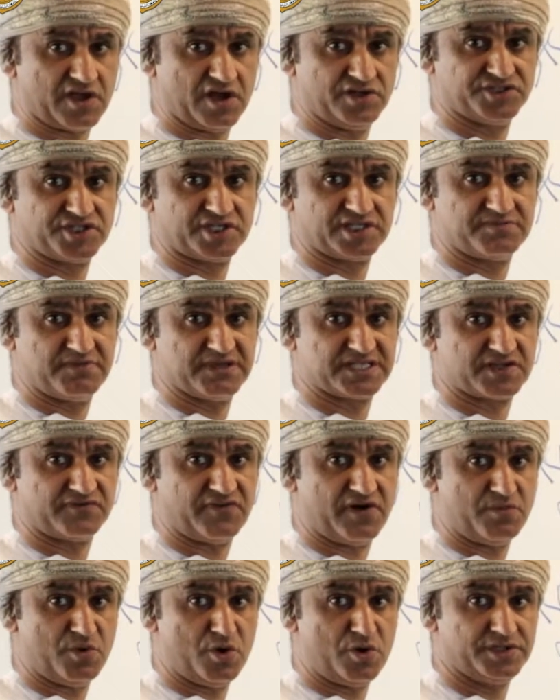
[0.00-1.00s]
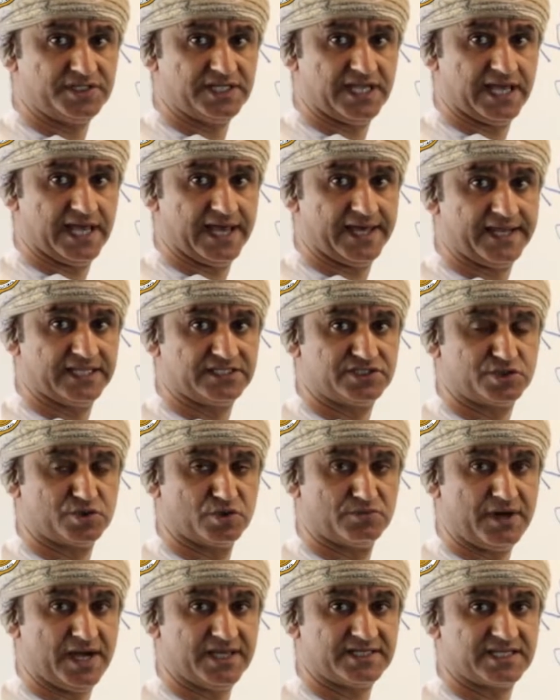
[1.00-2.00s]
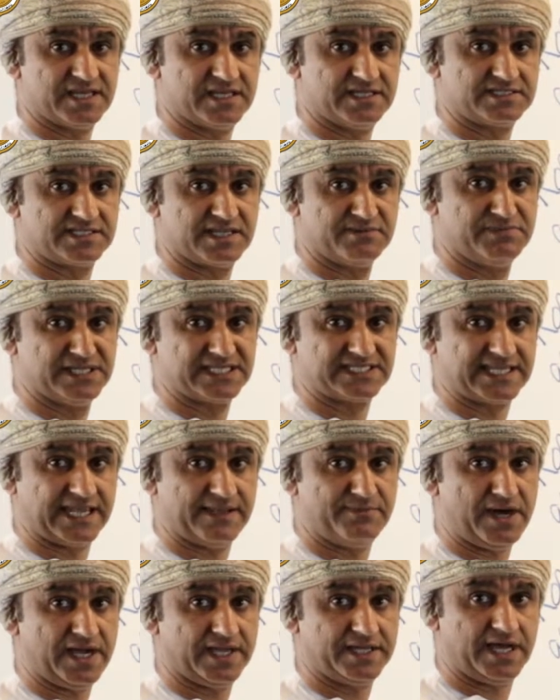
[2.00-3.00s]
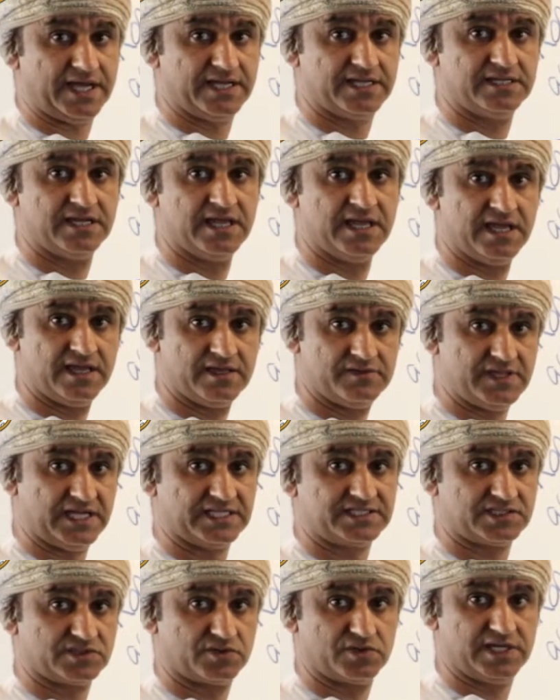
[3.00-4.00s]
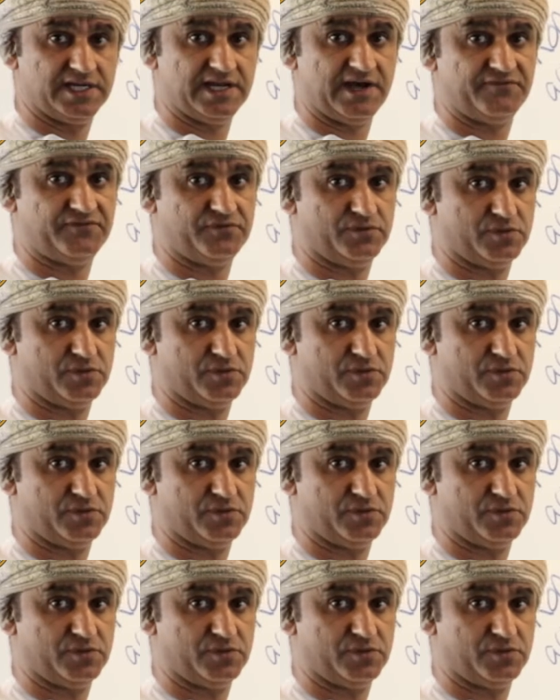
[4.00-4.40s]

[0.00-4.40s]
conjugate base of ammonia, NH2 the simplest amide ion, that's good enough